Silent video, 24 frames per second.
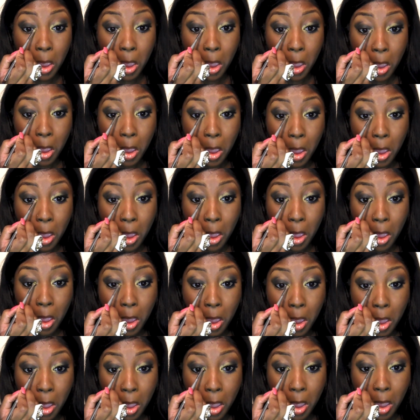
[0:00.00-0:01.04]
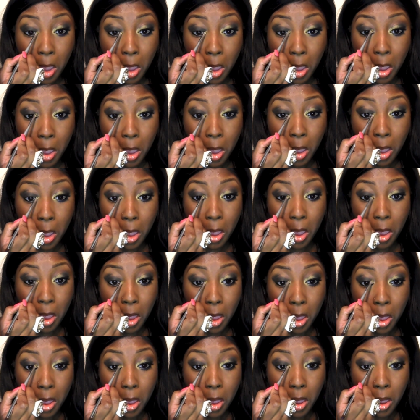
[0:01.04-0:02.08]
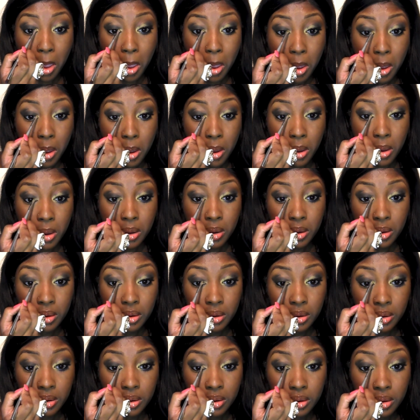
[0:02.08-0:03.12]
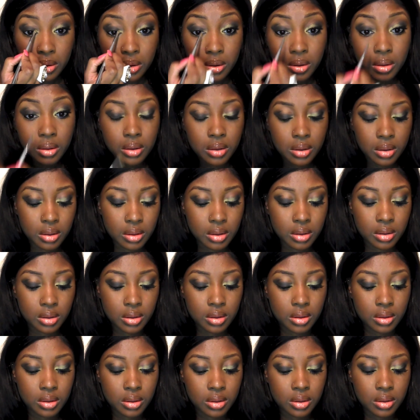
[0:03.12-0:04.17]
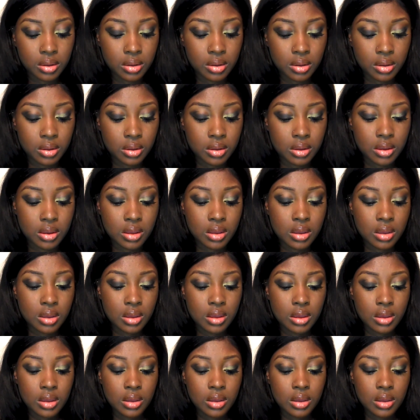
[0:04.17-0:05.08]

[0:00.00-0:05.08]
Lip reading: Nobody speaks.